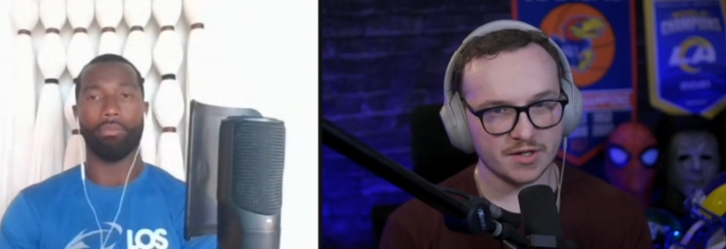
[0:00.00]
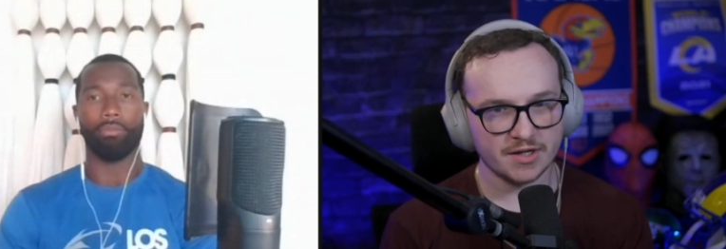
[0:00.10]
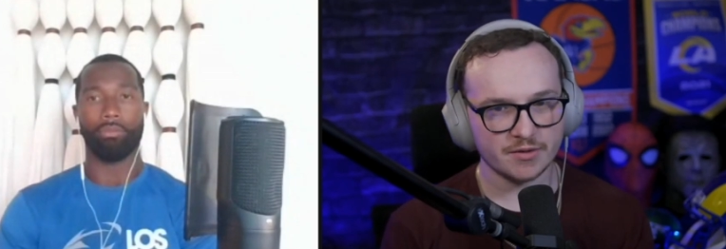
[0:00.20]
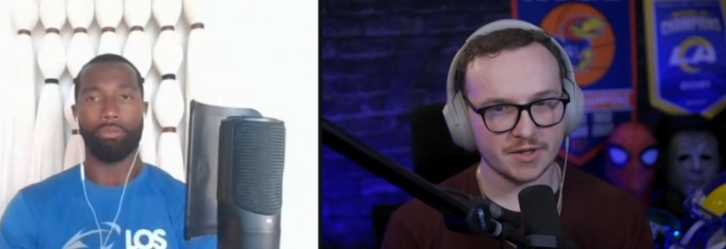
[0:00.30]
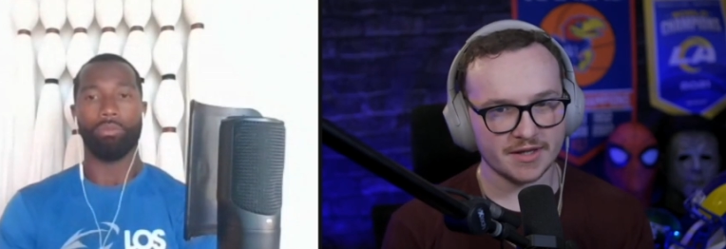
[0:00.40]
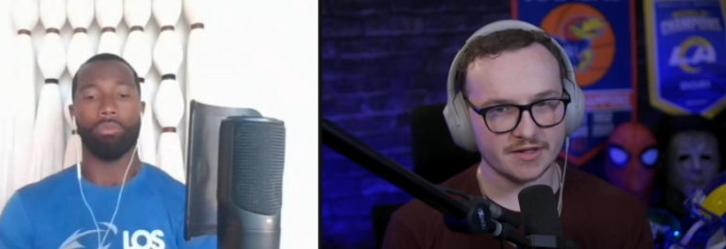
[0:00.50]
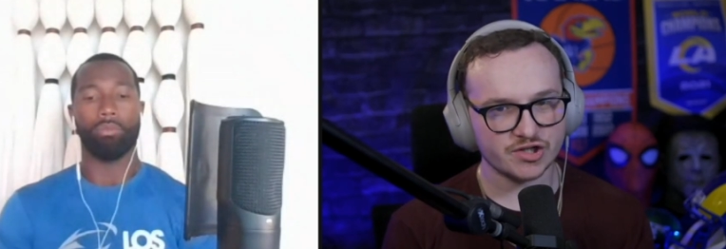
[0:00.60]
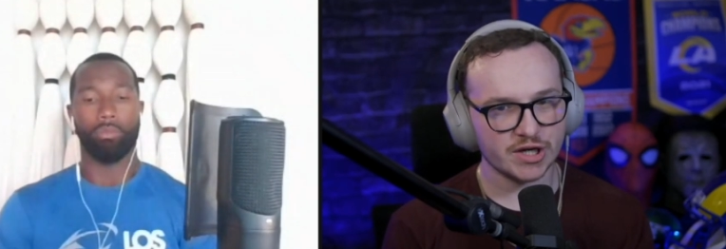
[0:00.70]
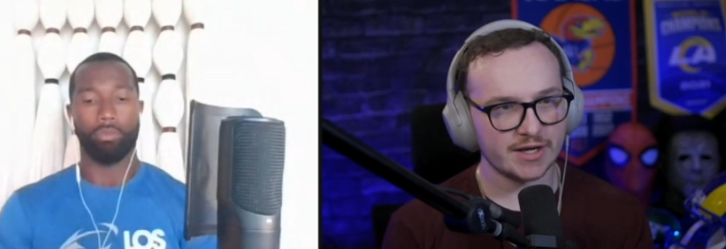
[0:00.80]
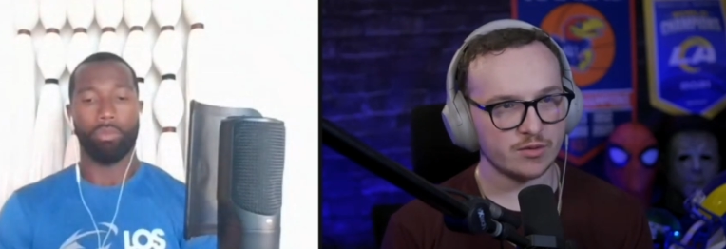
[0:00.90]
Speaker 1: we got the
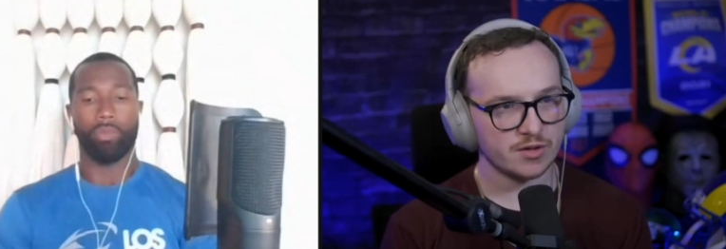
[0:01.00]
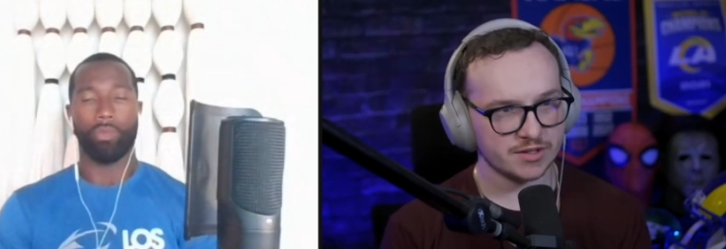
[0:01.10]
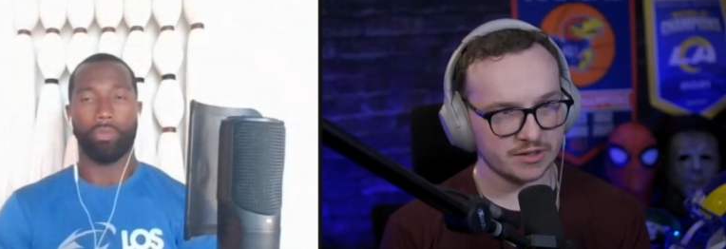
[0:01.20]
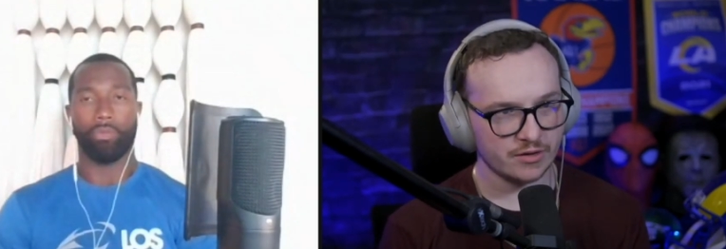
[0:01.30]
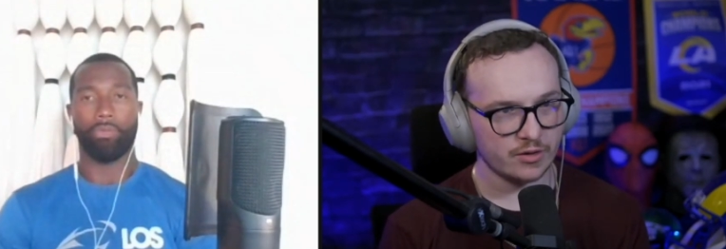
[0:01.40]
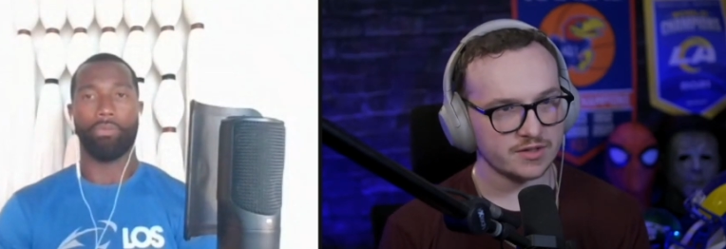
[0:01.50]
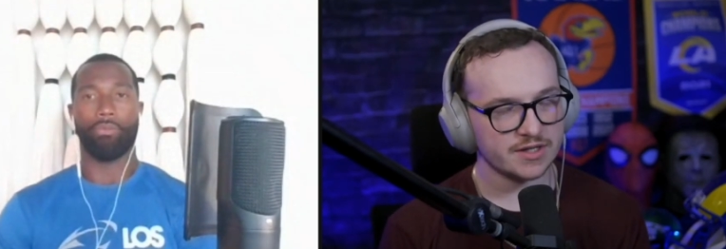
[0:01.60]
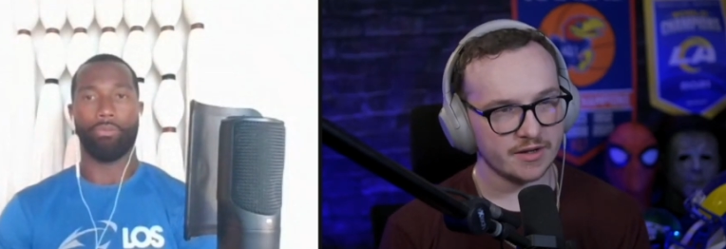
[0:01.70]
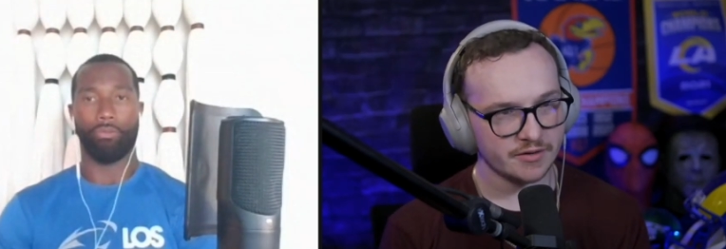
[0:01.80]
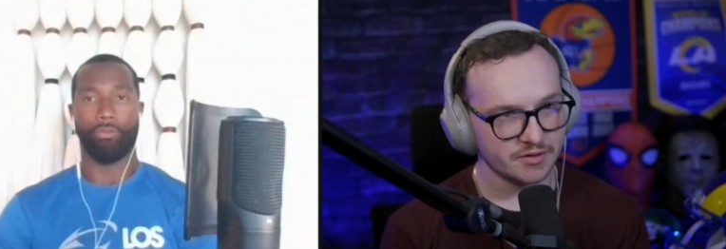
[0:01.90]
Jaguars and Colts,
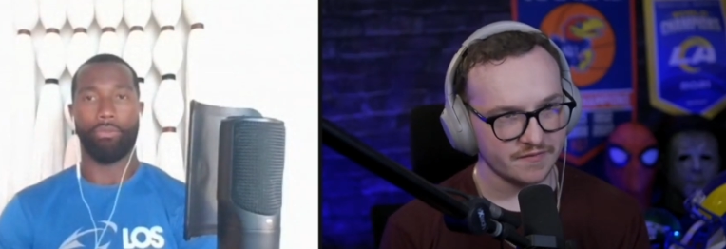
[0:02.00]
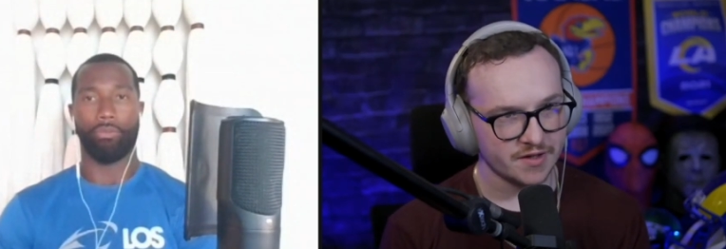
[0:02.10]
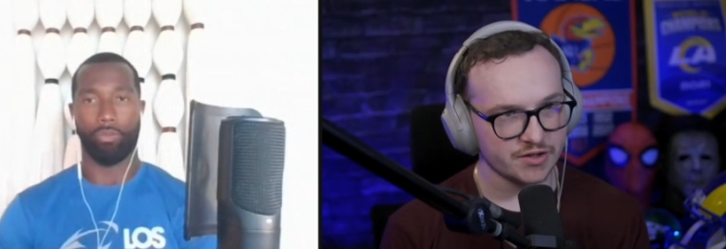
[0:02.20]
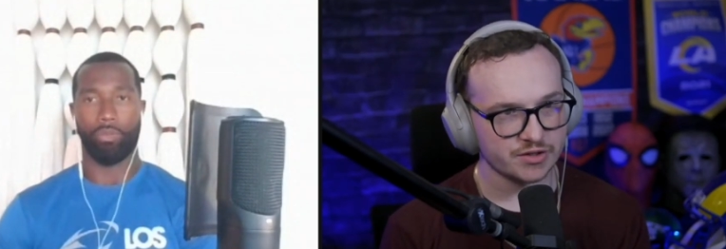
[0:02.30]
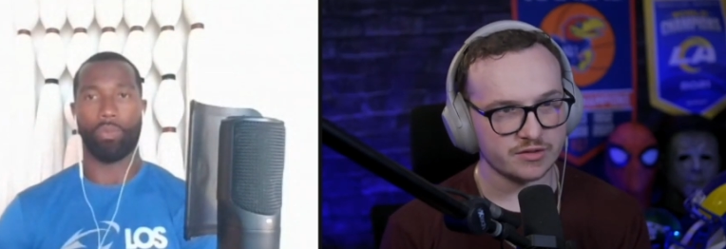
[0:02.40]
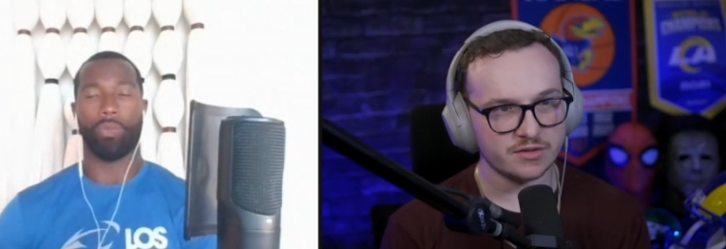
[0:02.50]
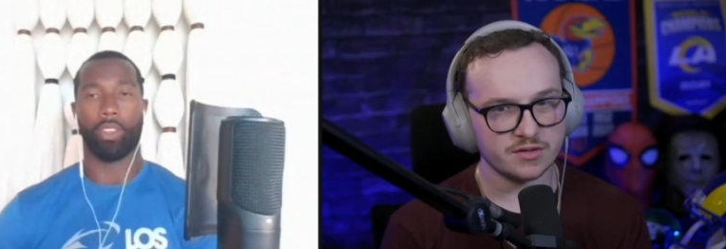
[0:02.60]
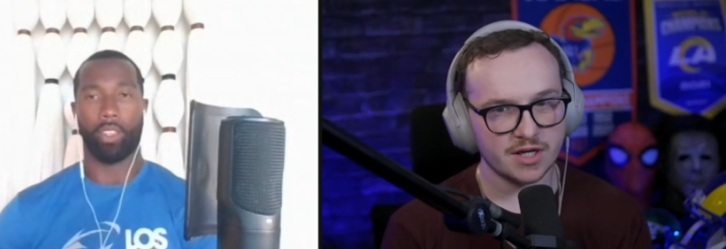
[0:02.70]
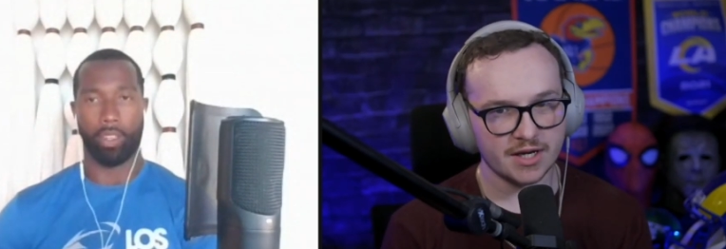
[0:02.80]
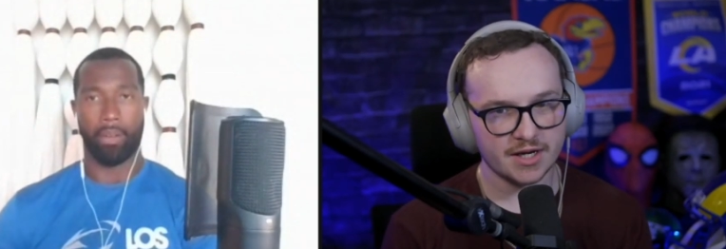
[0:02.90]
another divisional,
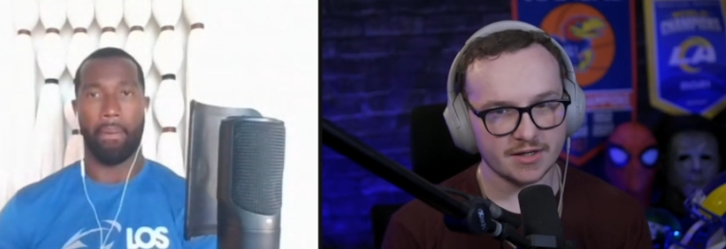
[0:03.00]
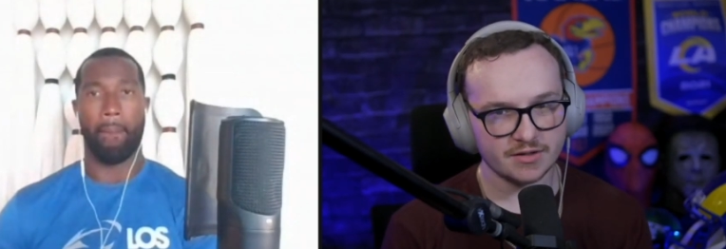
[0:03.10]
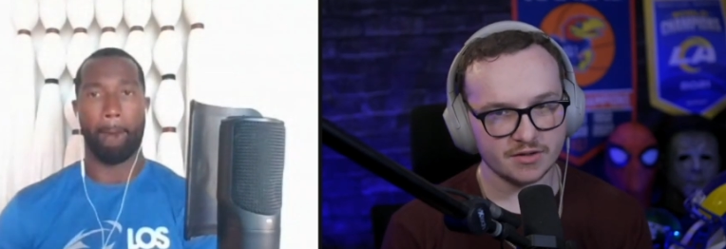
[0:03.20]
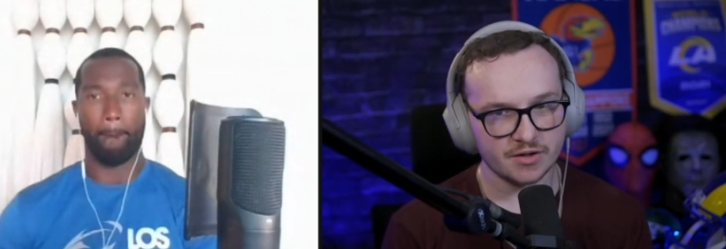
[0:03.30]
uh, you